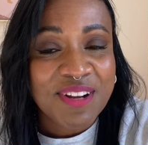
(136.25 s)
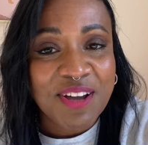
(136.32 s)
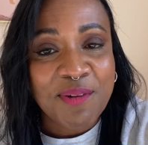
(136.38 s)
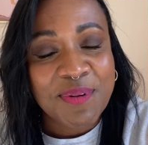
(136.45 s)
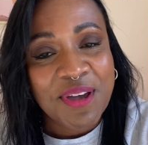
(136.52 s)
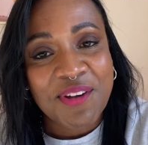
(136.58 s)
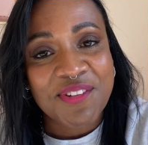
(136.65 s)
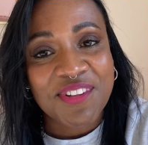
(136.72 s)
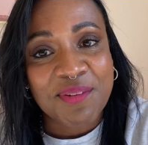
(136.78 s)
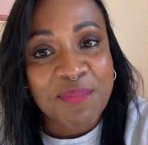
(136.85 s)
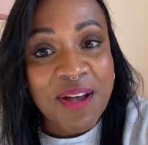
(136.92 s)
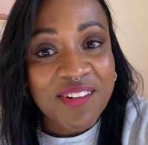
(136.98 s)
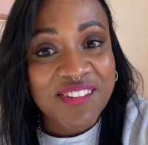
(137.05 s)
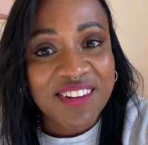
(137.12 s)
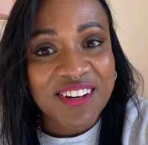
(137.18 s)
I'll be hosting a
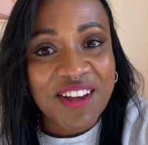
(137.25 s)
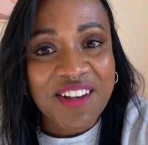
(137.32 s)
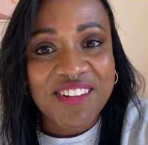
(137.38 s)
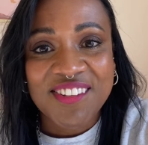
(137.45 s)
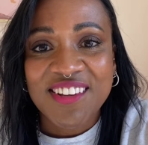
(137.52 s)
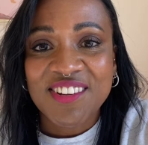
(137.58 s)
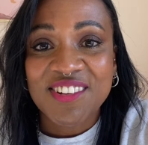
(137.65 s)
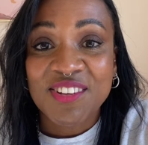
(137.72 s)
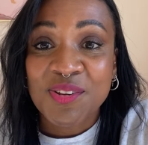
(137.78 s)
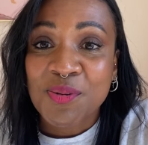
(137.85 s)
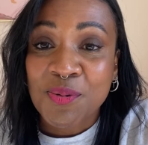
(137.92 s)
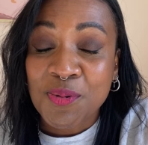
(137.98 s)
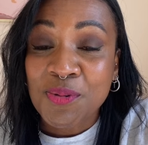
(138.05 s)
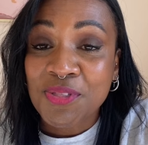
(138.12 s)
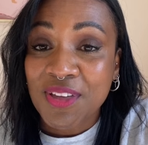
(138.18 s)
masterclass teaching you
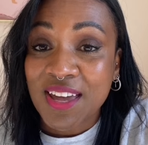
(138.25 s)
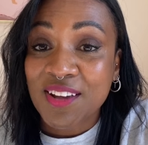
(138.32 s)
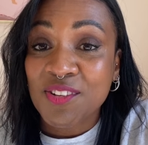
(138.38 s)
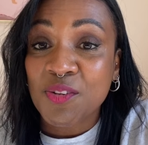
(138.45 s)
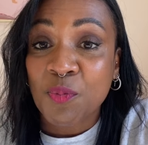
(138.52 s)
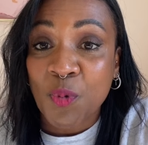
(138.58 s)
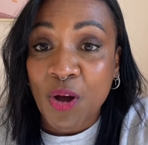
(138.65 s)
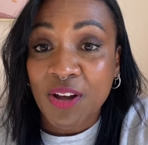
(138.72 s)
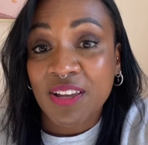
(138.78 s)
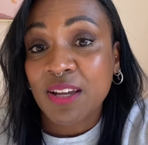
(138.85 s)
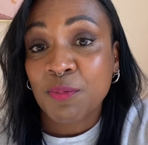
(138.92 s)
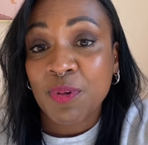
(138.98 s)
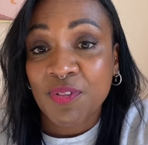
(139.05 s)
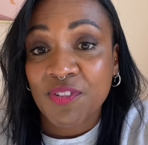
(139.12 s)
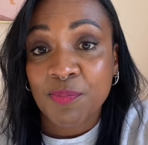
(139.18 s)
all things working
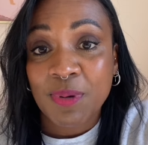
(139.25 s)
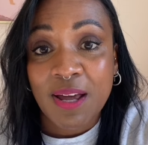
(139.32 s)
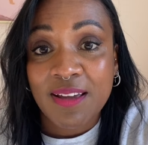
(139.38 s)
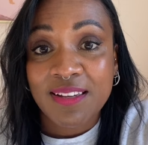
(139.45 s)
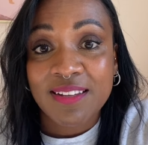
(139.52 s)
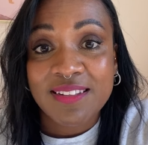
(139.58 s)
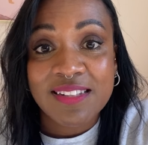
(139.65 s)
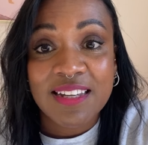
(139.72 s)
with suppliers,